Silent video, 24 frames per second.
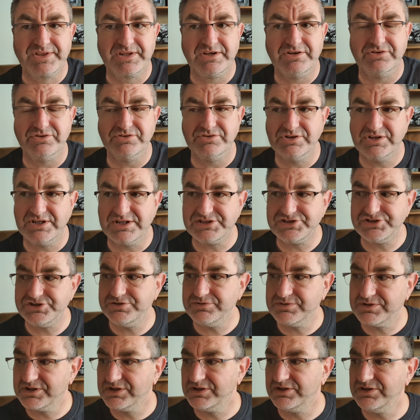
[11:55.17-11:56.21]
Unless you
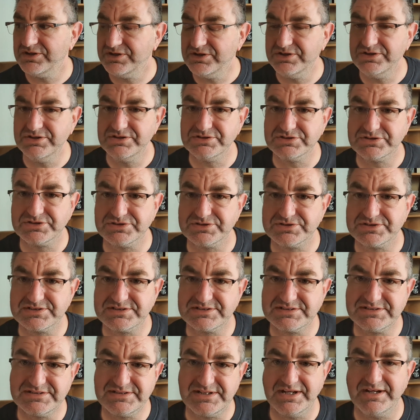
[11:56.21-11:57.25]
can learn to
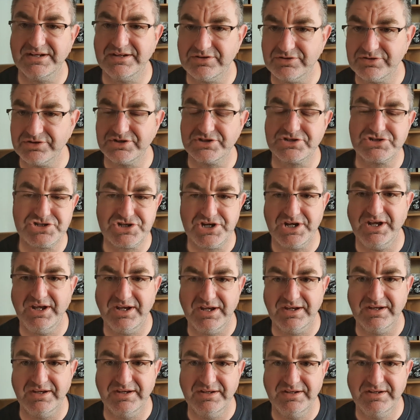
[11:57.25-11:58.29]
sit on a
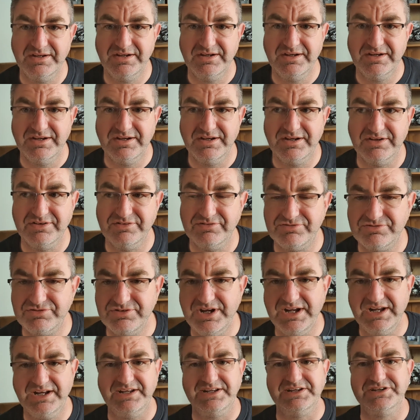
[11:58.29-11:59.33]
chair and
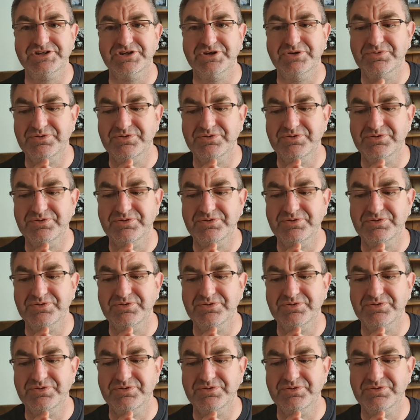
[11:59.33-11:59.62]
really do